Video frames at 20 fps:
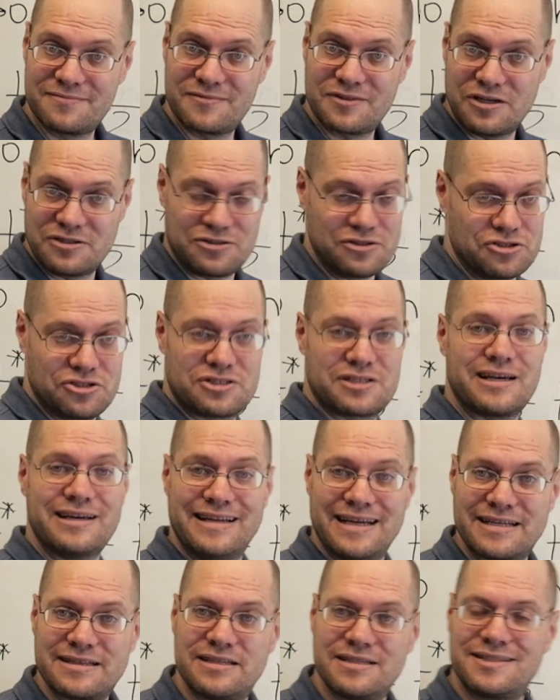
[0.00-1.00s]
Because you just
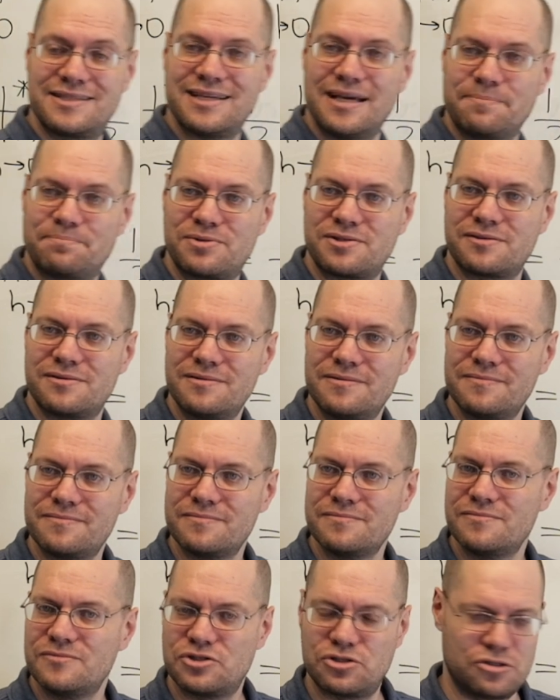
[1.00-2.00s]
connect the tips.
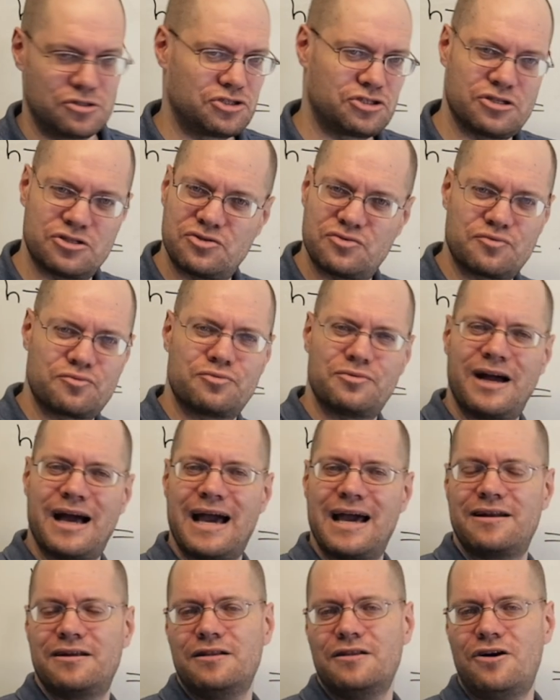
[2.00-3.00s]
So it's just
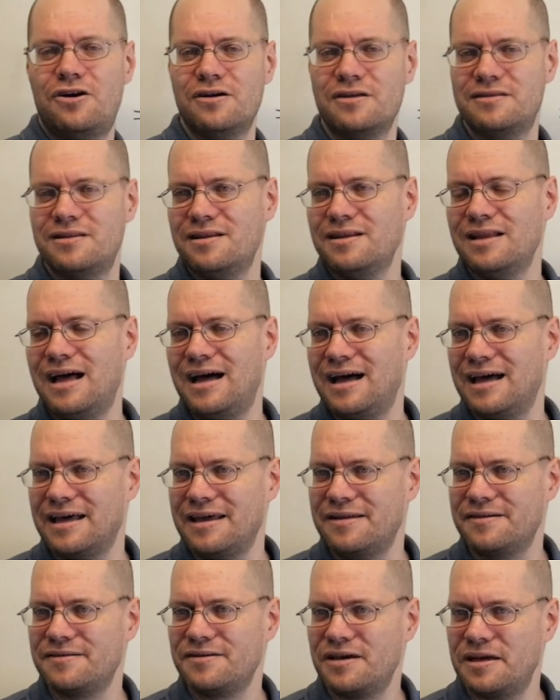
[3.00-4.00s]
right along the line.